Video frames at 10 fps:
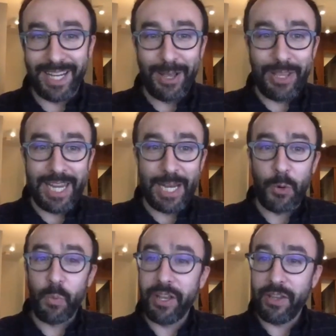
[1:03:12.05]
You know, you know,
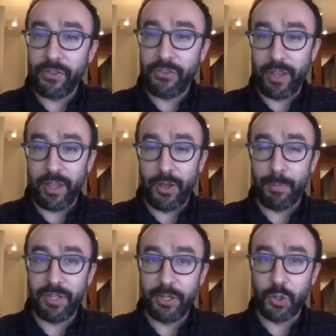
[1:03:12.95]
what is a, a
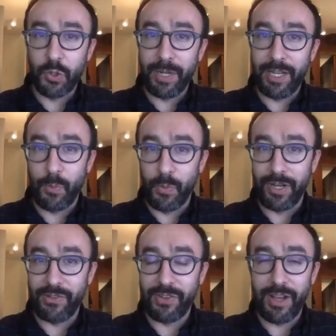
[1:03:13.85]
political opinion and
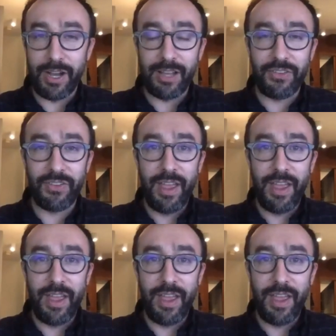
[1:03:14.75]
what is not?